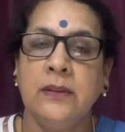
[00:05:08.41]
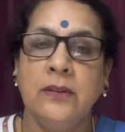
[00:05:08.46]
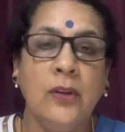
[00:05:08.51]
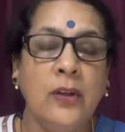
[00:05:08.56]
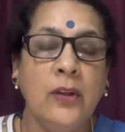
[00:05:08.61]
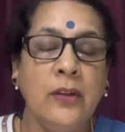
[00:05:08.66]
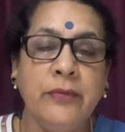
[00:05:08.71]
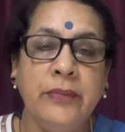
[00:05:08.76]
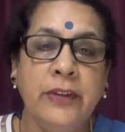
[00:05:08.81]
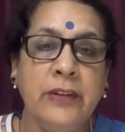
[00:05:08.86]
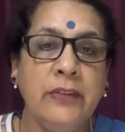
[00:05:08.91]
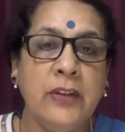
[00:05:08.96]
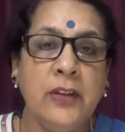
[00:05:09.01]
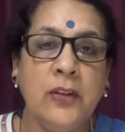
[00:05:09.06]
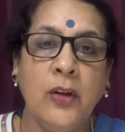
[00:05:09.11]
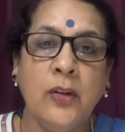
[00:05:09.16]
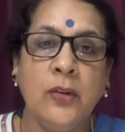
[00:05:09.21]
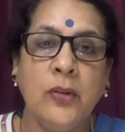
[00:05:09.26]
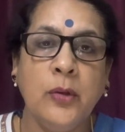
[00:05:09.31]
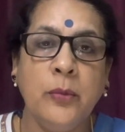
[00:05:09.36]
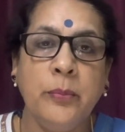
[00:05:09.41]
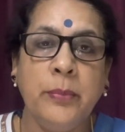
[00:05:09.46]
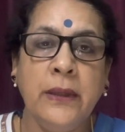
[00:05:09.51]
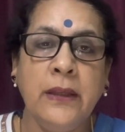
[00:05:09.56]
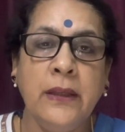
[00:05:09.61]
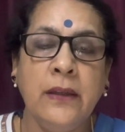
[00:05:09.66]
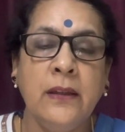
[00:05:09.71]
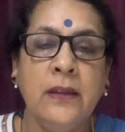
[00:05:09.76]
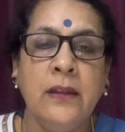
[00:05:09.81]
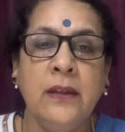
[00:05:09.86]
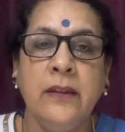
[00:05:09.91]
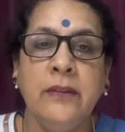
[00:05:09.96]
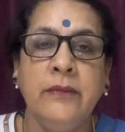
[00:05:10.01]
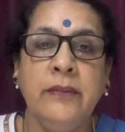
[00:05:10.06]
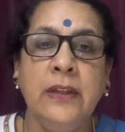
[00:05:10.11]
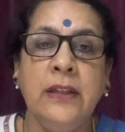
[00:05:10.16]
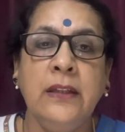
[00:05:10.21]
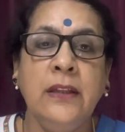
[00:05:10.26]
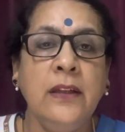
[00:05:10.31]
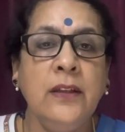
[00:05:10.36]
Not we were not hoping,
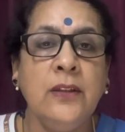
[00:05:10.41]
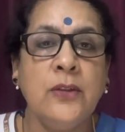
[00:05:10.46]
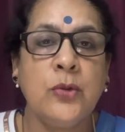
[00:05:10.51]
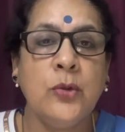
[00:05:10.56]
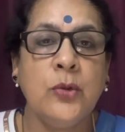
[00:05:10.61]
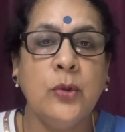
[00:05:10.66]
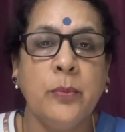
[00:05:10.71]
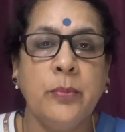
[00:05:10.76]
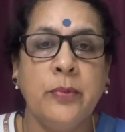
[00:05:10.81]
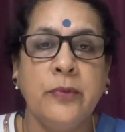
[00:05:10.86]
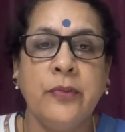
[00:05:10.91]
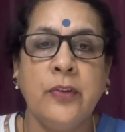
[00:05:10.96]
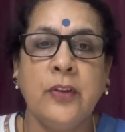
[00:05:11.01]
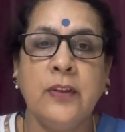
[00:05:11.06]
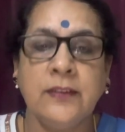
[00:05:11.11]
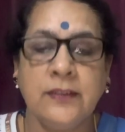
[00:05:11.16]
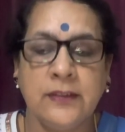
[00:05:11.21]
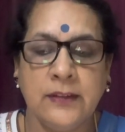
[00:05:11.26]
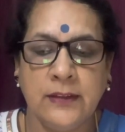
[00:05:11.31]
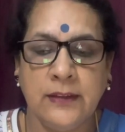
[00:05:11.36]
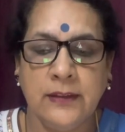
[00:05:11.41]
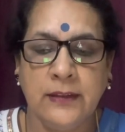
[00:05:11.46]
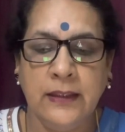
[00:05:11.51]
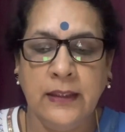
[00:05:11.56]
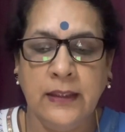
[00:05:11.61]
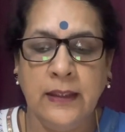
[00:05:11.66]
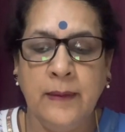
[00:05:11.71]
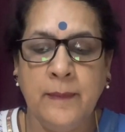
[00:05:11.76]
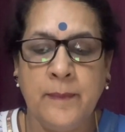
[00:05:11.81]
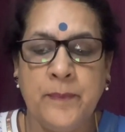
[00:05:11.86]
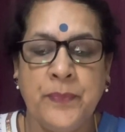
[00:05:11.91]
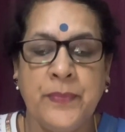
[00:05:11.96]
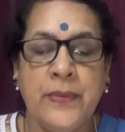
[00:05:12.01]
we didn't hope for a certain thing.